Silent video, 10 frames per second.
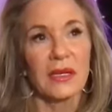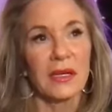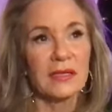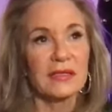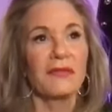
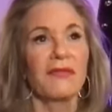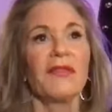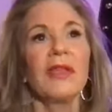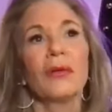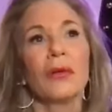because they
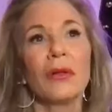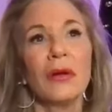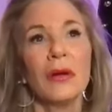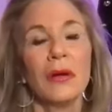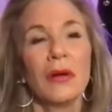feel
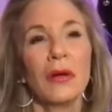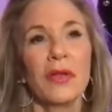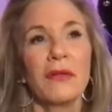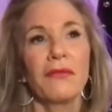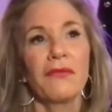
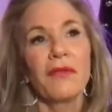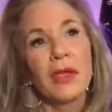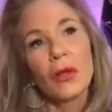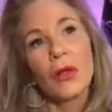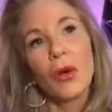
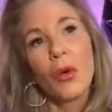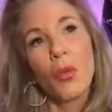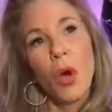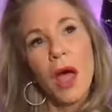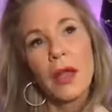
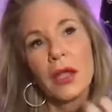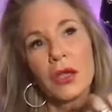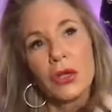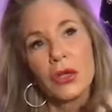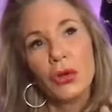what
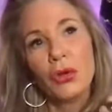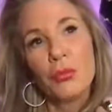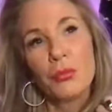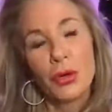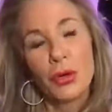
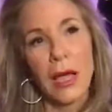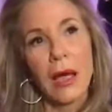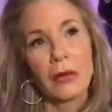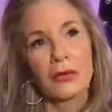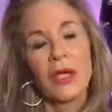you put
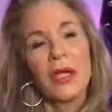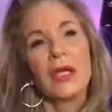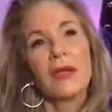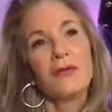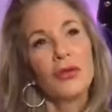out.
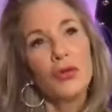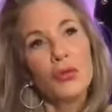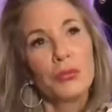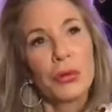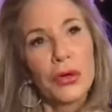If
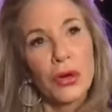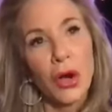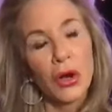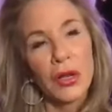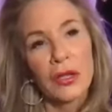you put your
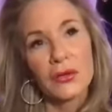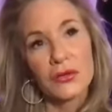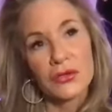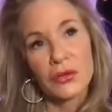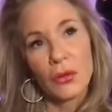heart and your
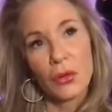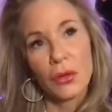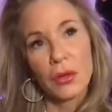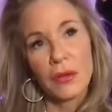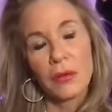
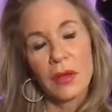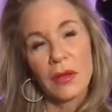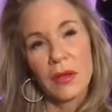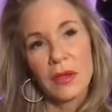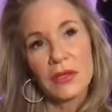soul
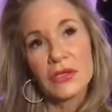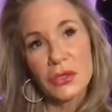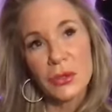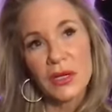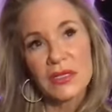
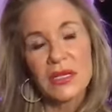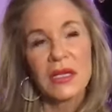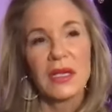into it,